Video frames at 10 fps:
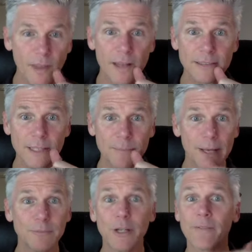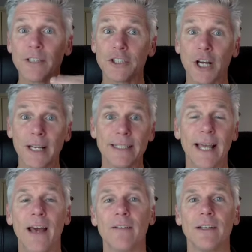And sometimes you have to chunk it
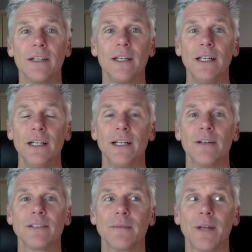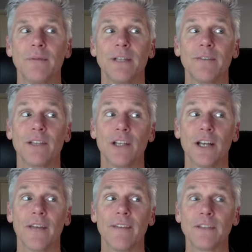down. You know, sometimes you have to
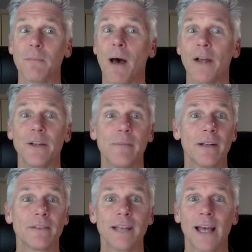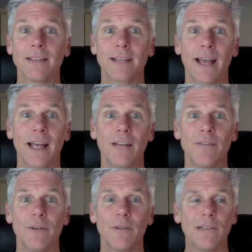look at this monumental task ahead of
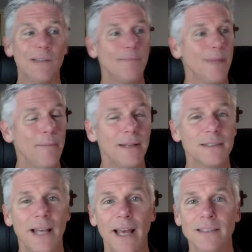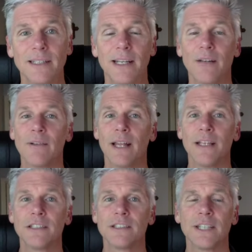you. Maybe it's exiting a
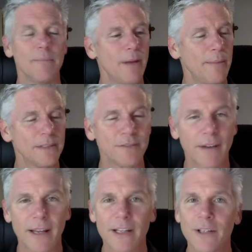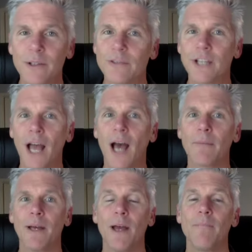relationship. Maybe it's finding a new
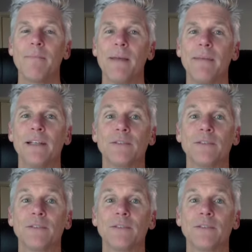job. Maybe it's